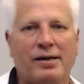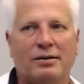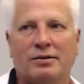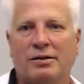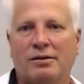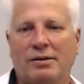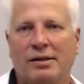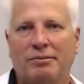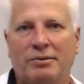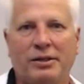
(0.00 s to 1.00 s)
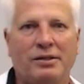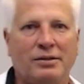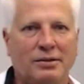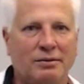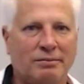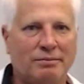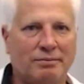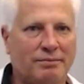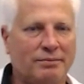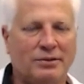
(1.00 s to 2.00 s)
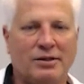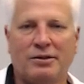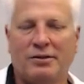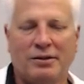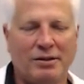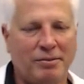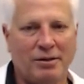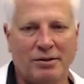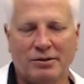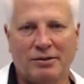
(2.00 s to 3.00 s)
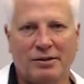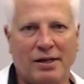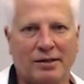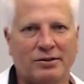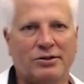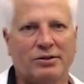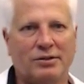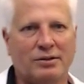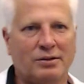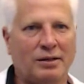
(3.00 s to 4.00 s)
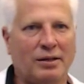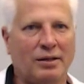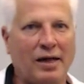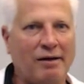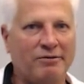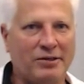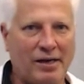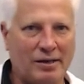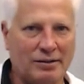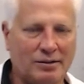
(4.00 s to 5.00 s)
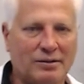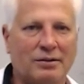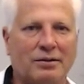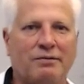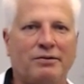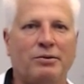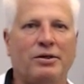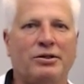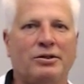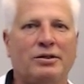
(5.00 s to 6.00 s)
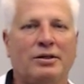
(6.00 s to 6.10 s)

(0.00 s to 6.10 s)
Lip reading: So please send your emails, texts, live chats if you wish.